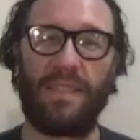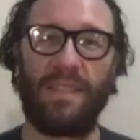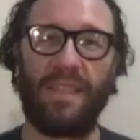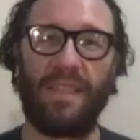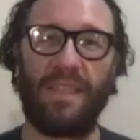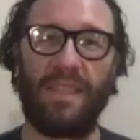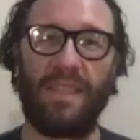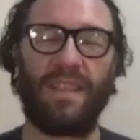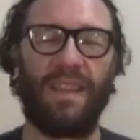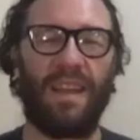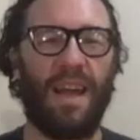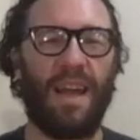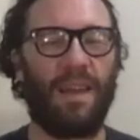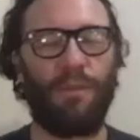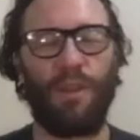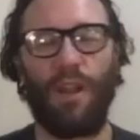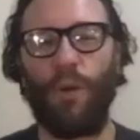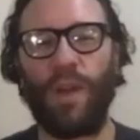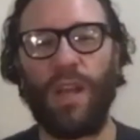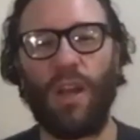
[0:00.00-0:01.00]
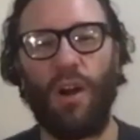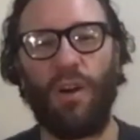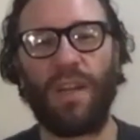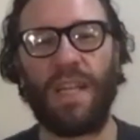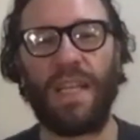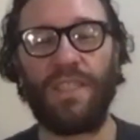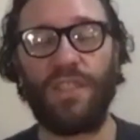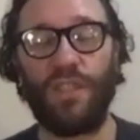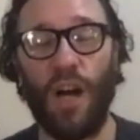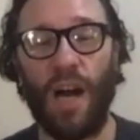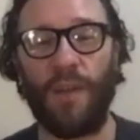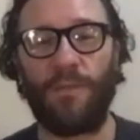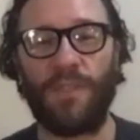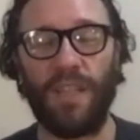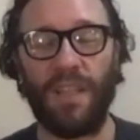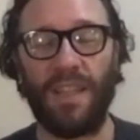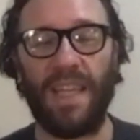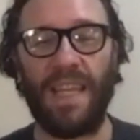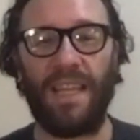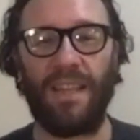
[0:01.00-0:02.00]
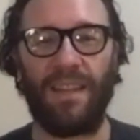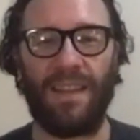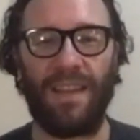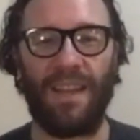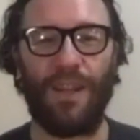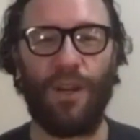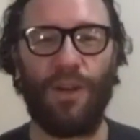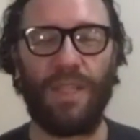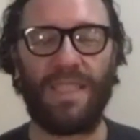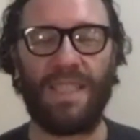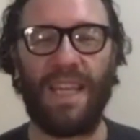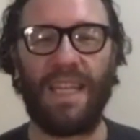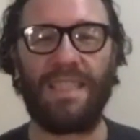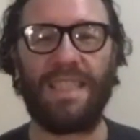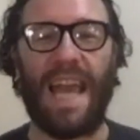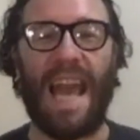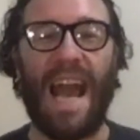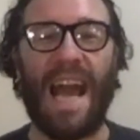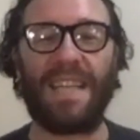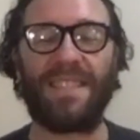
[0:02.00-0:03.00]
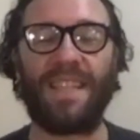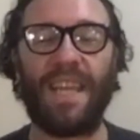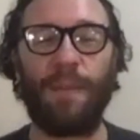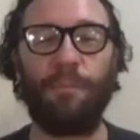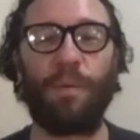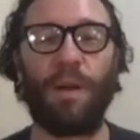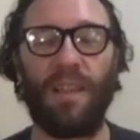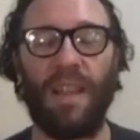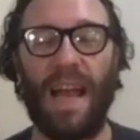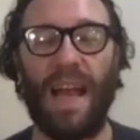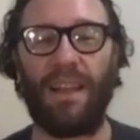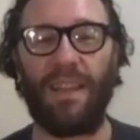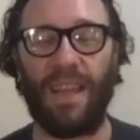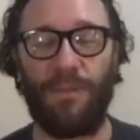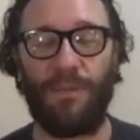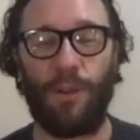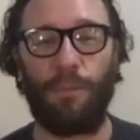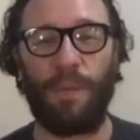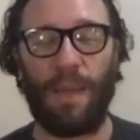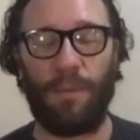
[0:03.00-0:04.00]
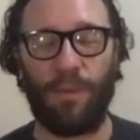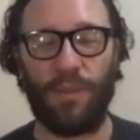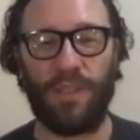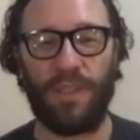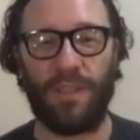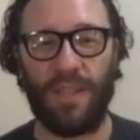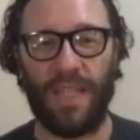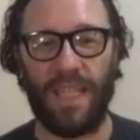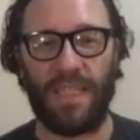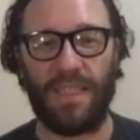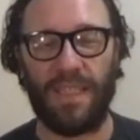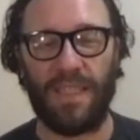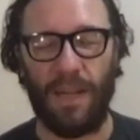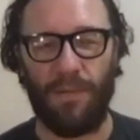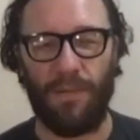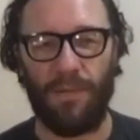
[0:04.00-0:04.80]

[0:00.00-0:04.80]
we call it a soft delete. It's asking politely for people to delete stuff.